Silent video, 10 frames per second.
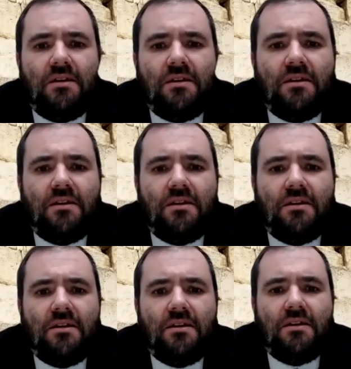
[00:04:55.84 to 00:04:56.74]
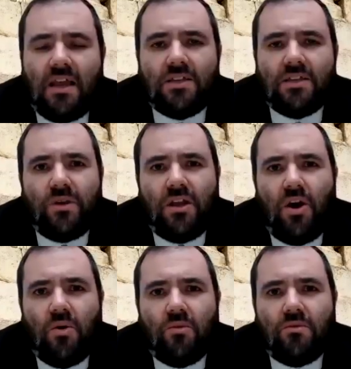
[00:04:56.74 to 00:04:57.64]
And for us to sit,
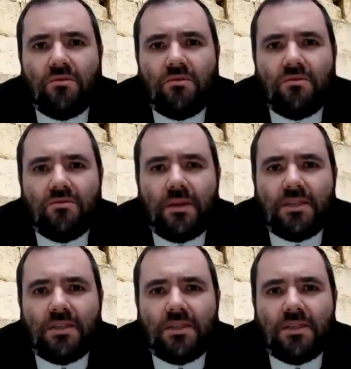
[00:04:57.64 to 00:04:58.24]
as we know,